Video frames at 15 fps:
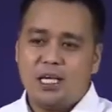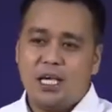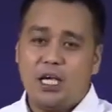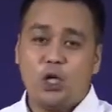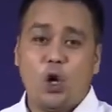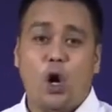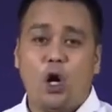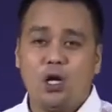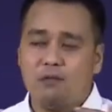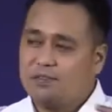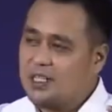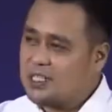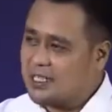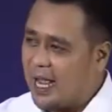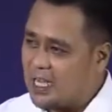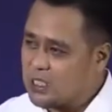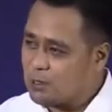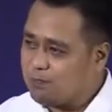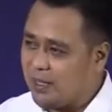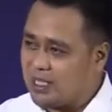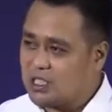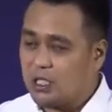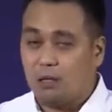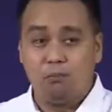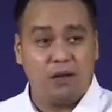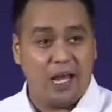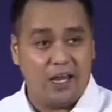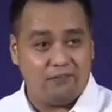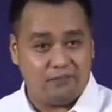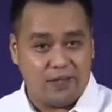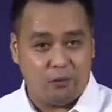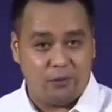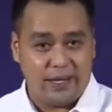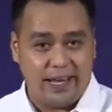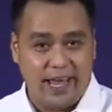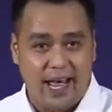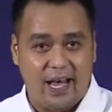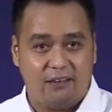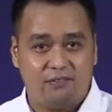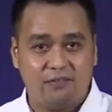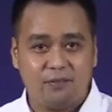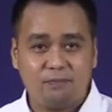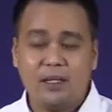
in all of these aspects of life that we have,